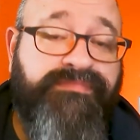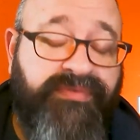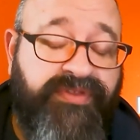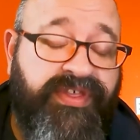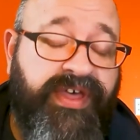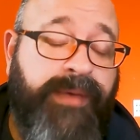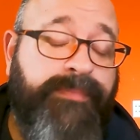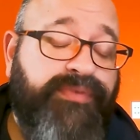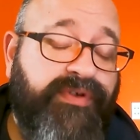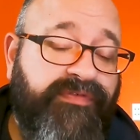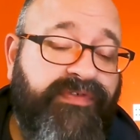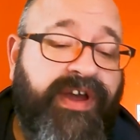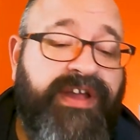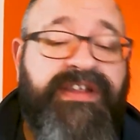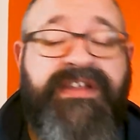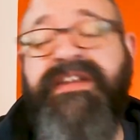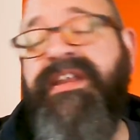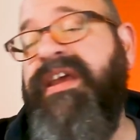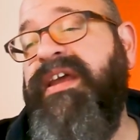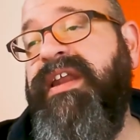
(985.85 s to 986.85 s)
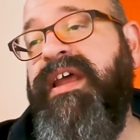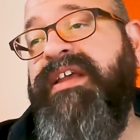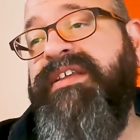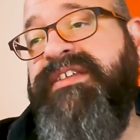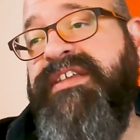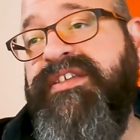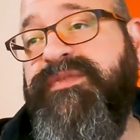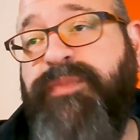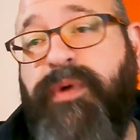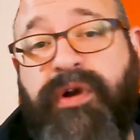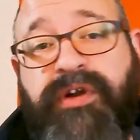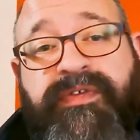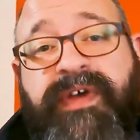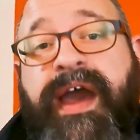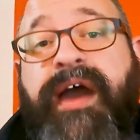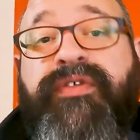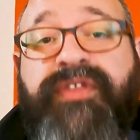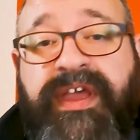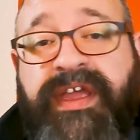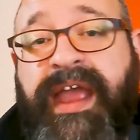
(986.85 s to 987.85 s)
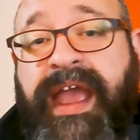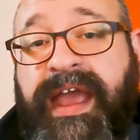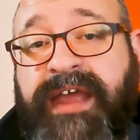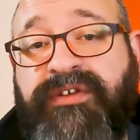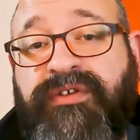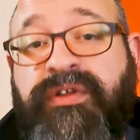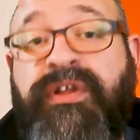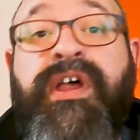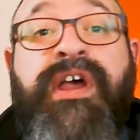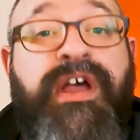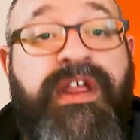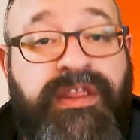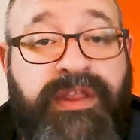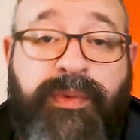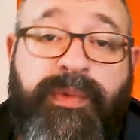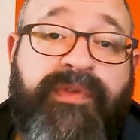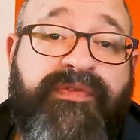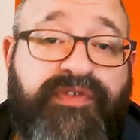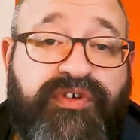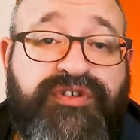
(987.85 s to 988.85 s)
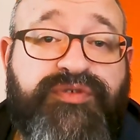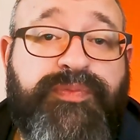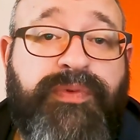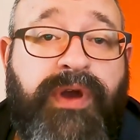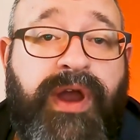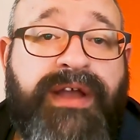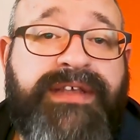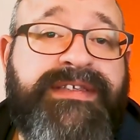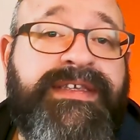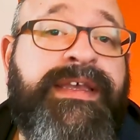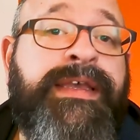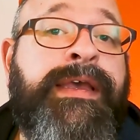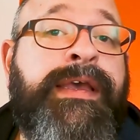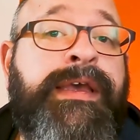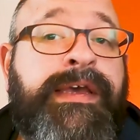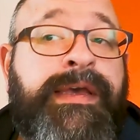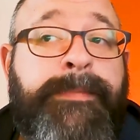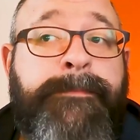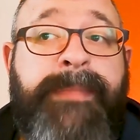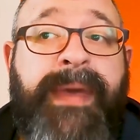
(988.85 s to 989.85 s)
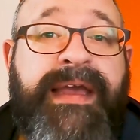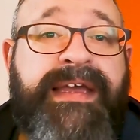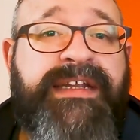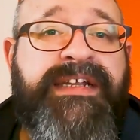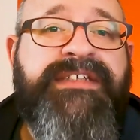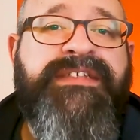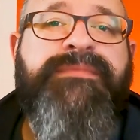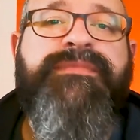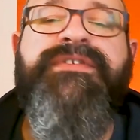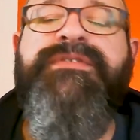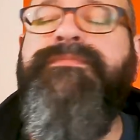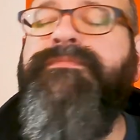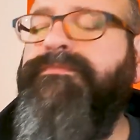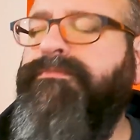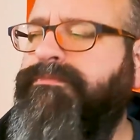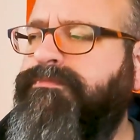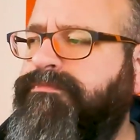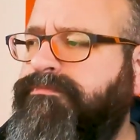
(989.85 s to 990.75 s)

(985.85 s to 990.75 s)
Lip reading: Them providing DNS is part of how they handle the reverse proxy mechanisms.